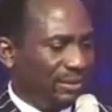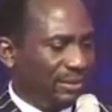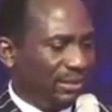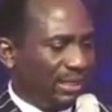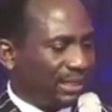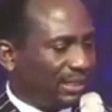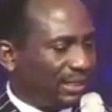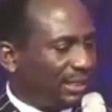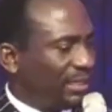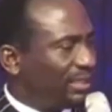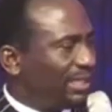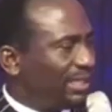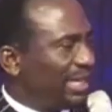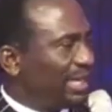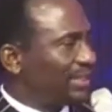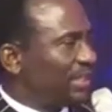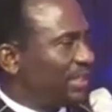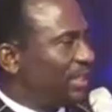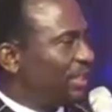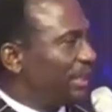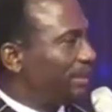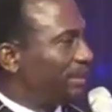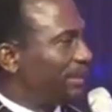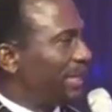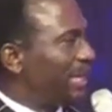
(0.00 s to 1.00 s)

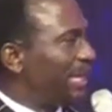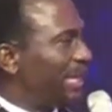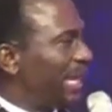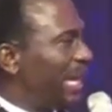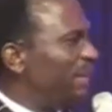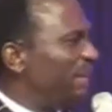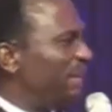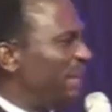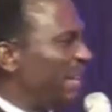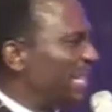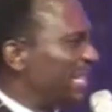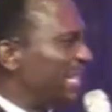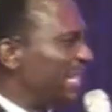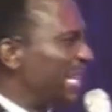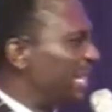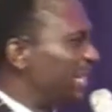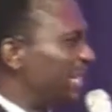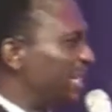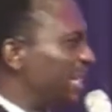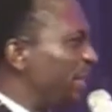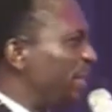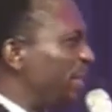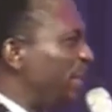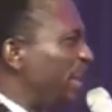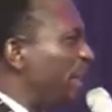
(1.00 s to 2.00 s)
Ecclesiastes chapter 9, verse 10
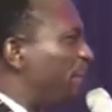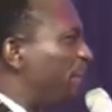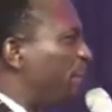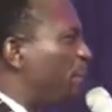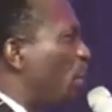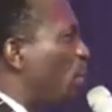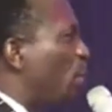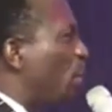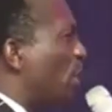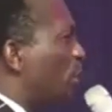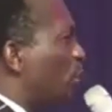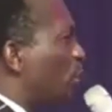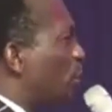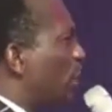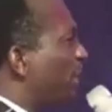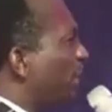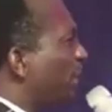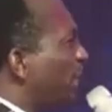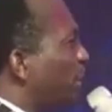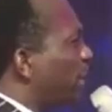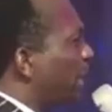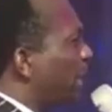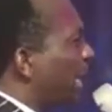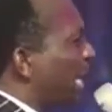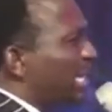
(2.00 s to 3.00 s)
said, Therefore, whatsoever
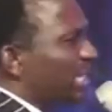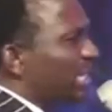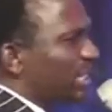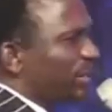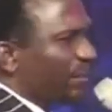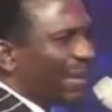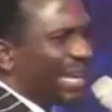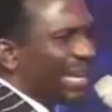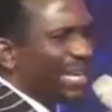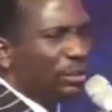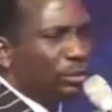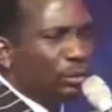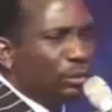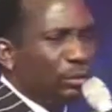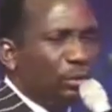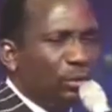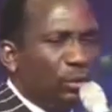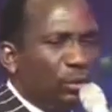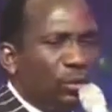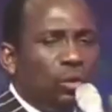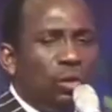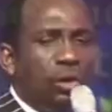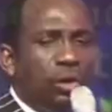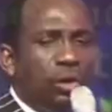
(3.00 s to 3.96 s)
your hands find to do,